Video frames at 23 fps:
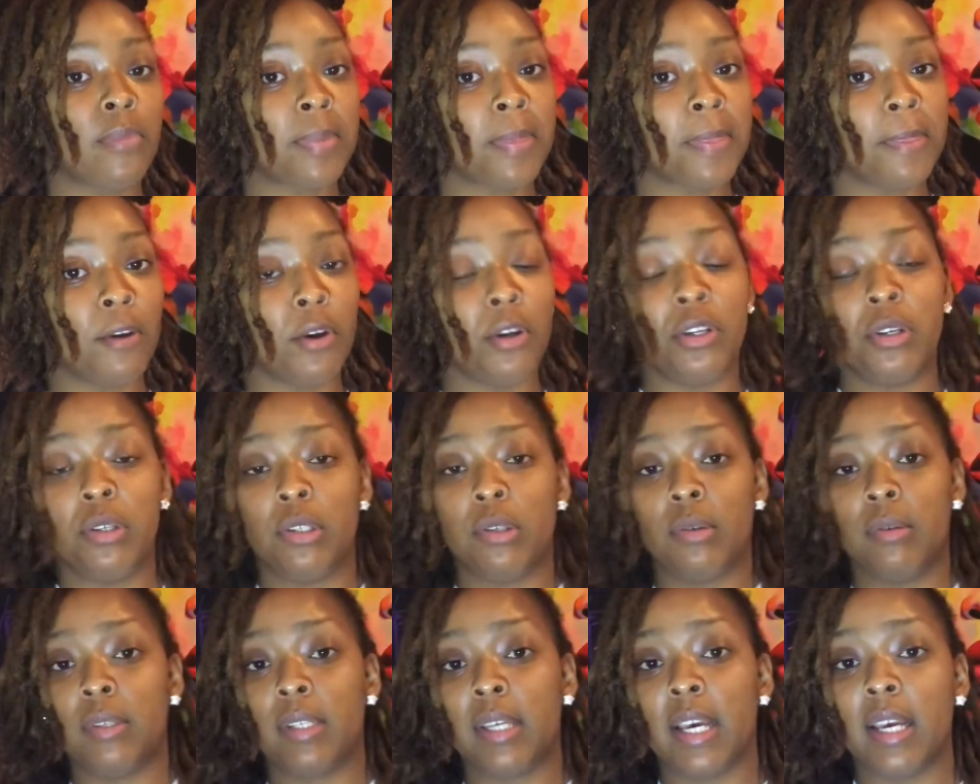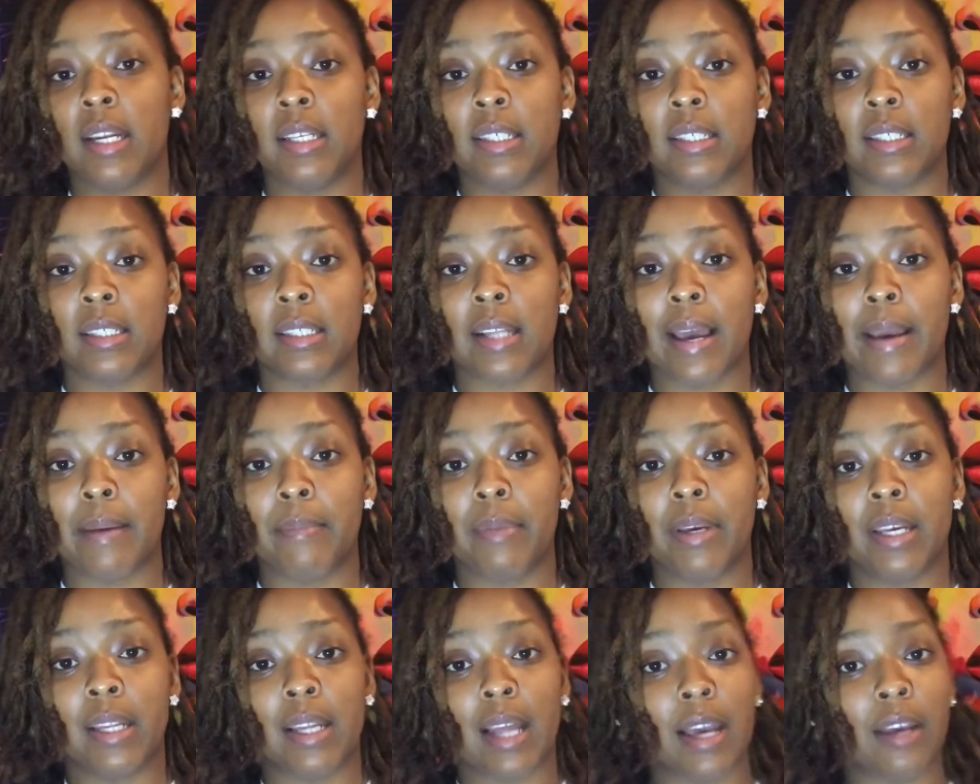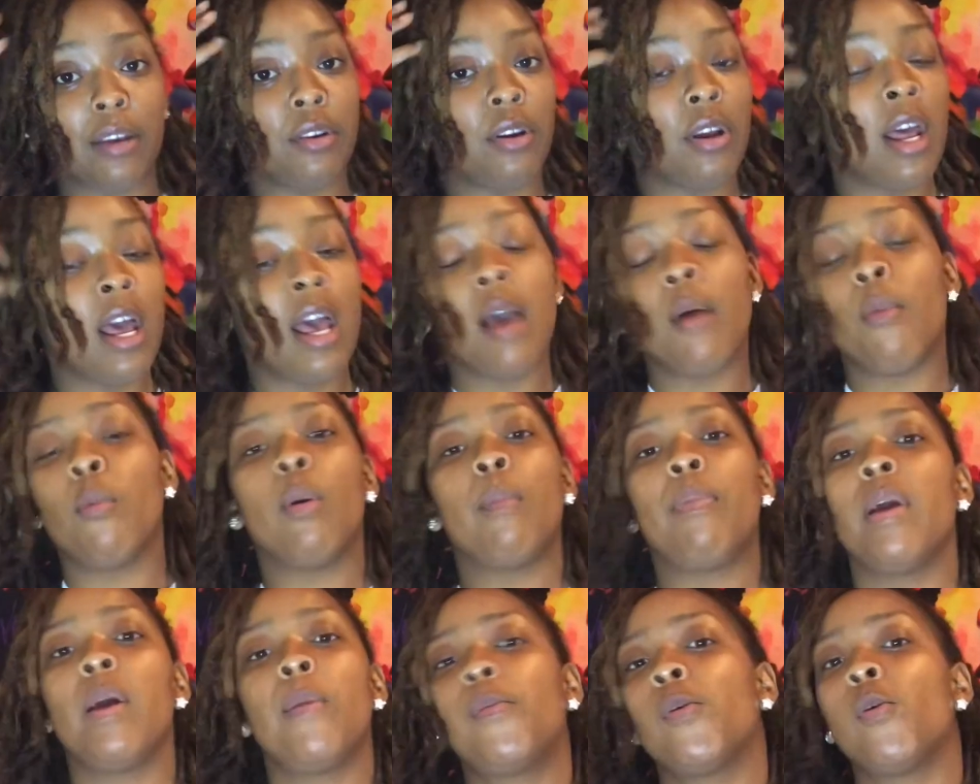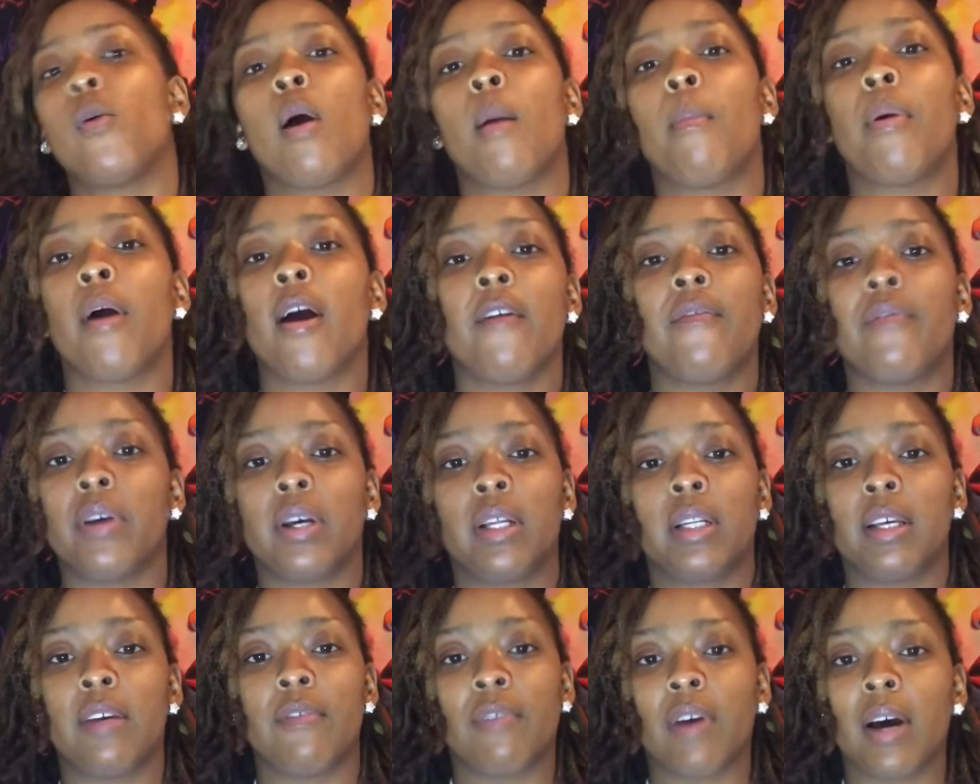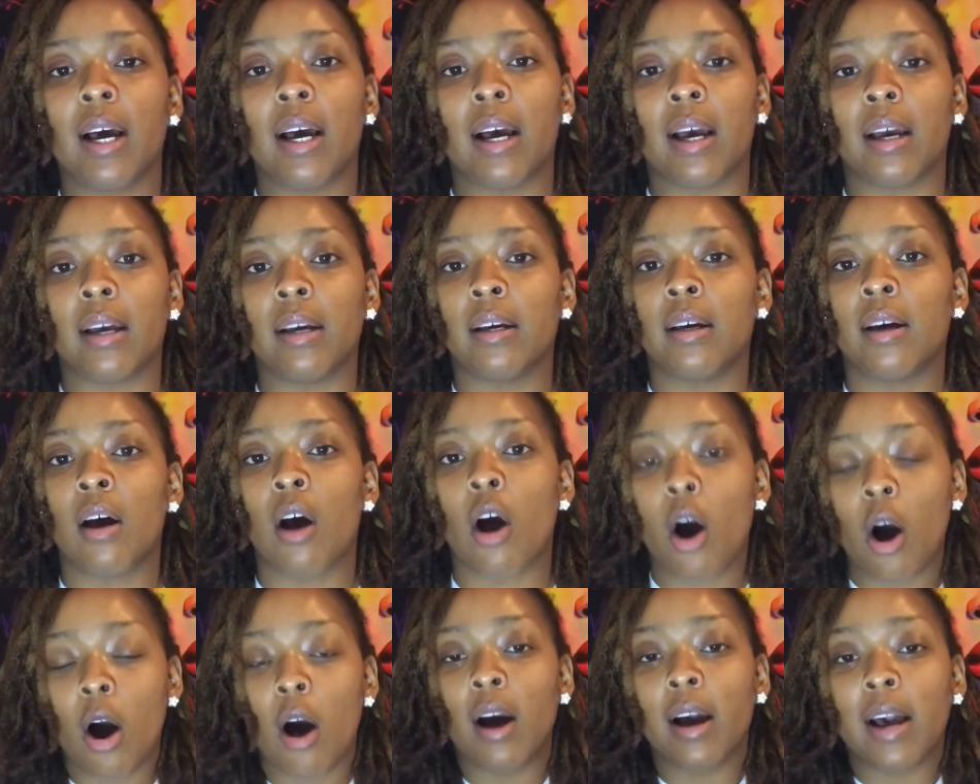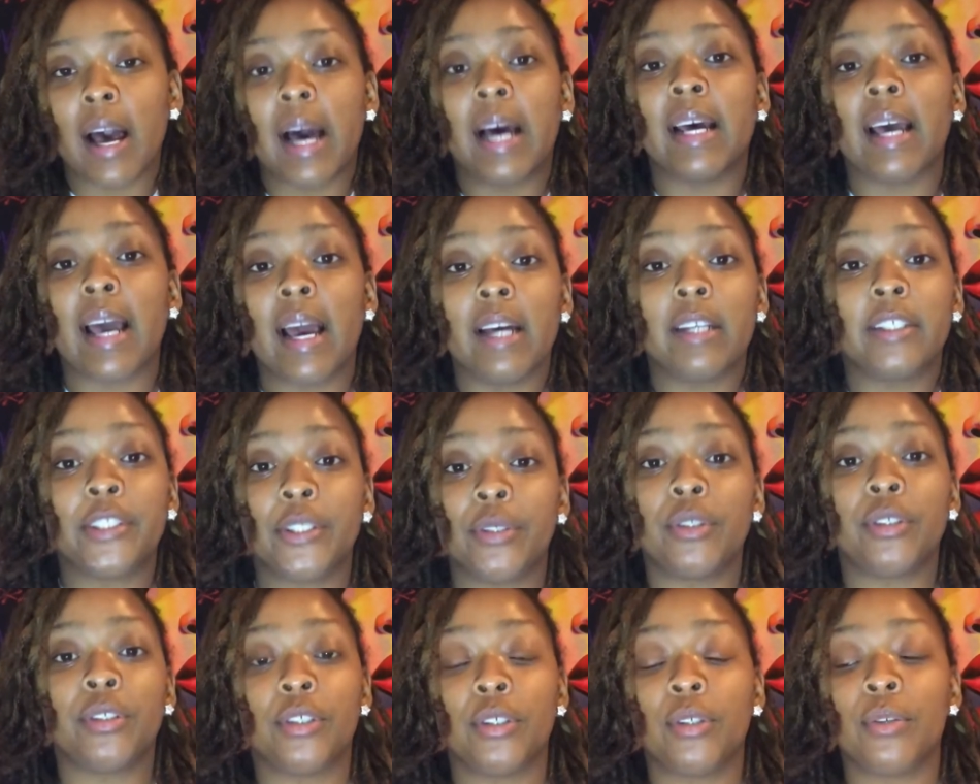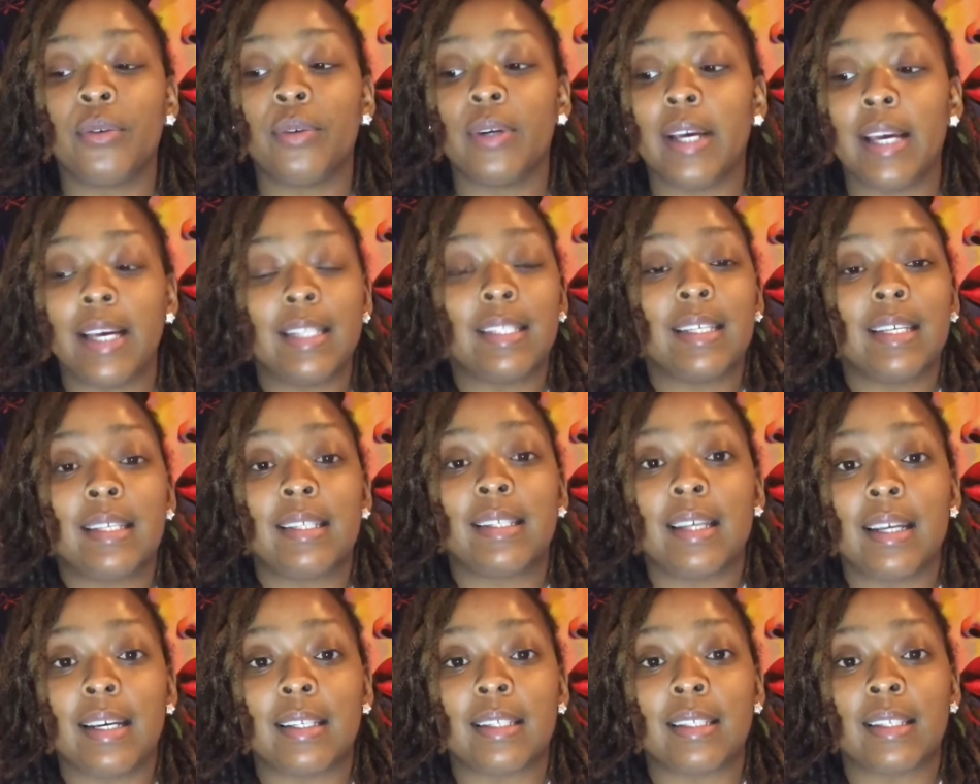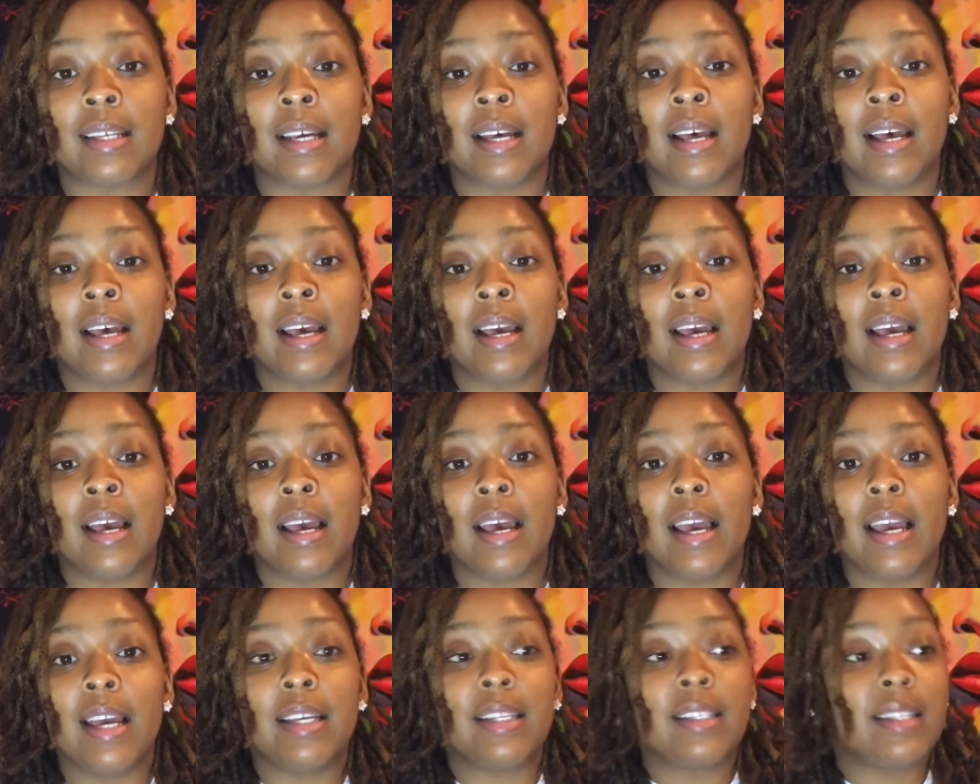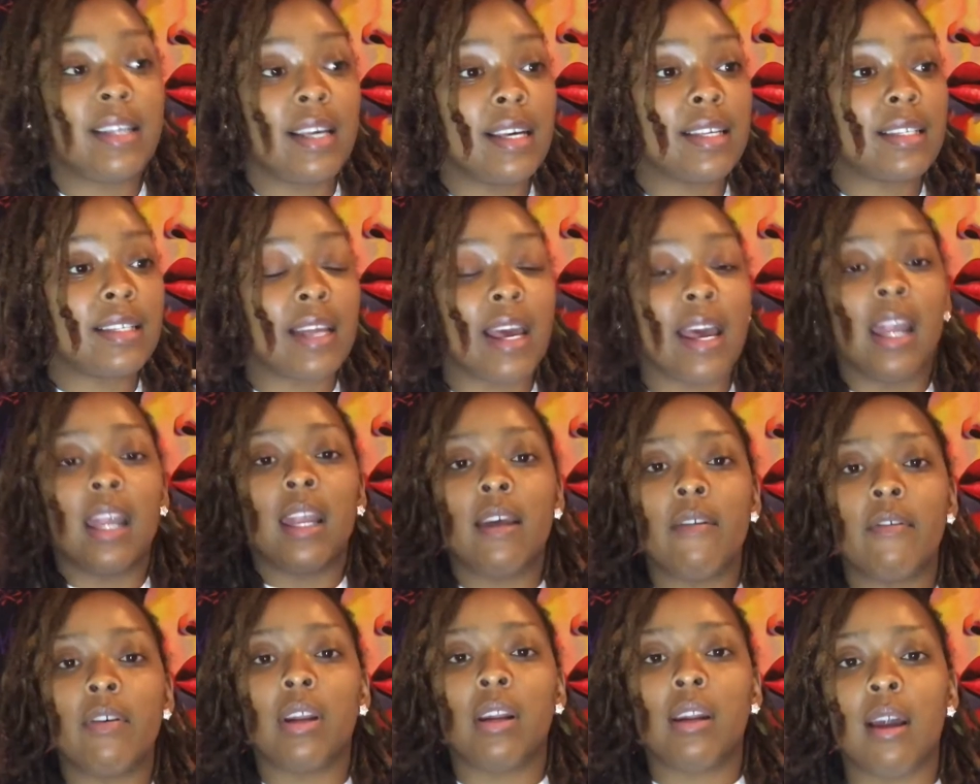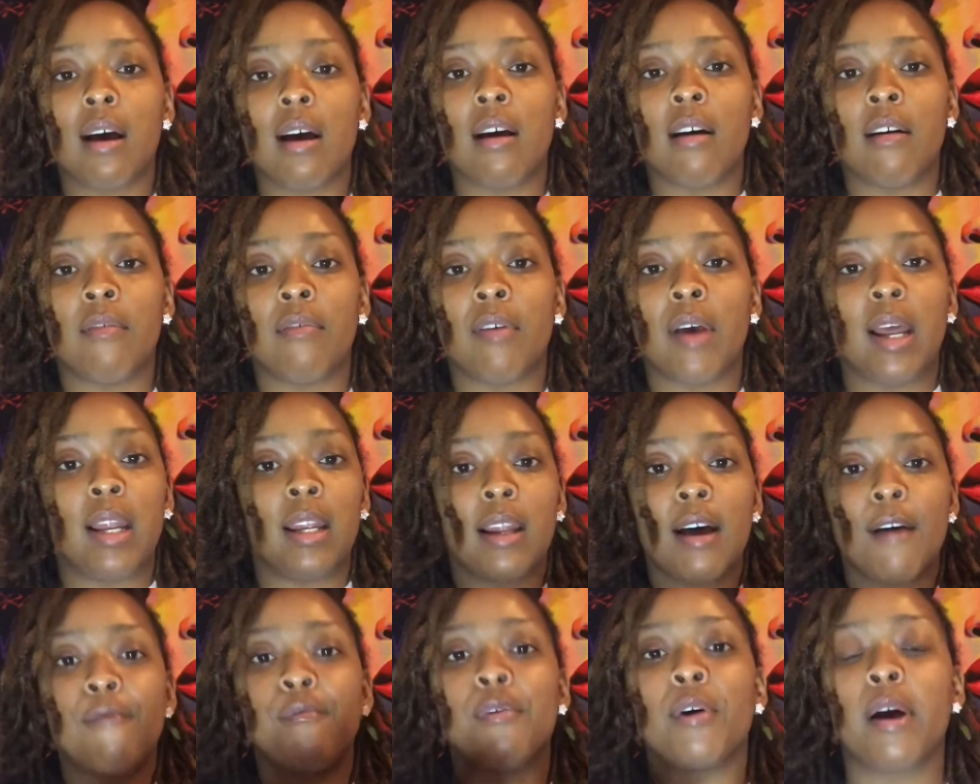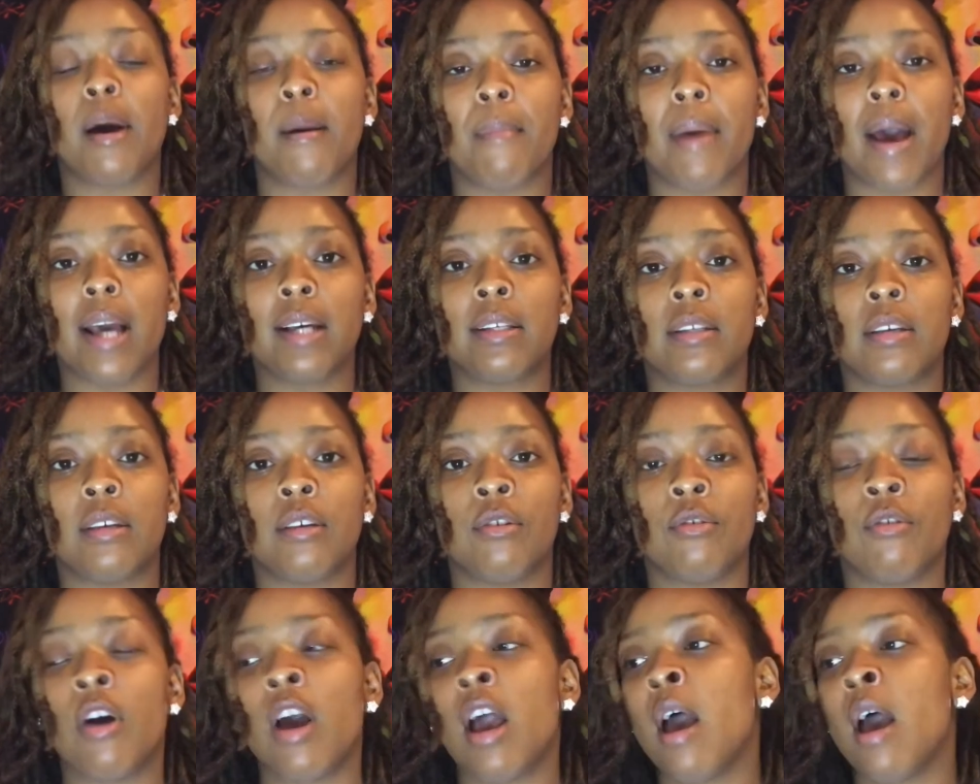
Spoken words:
or you too skinny, just like me. Like, when people are perfectly fine, all God asks you to do is exist and live in love, and love will come back to you.